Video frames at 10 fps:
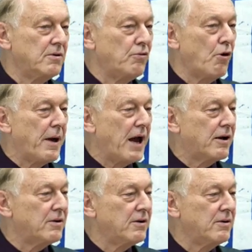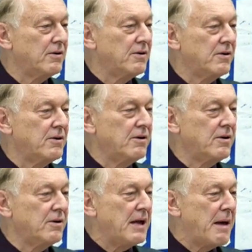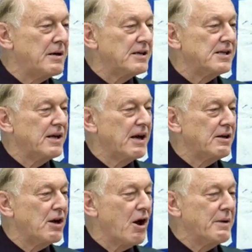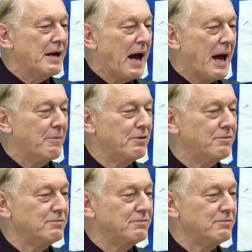Rubek, Nemesis, and Ermingham.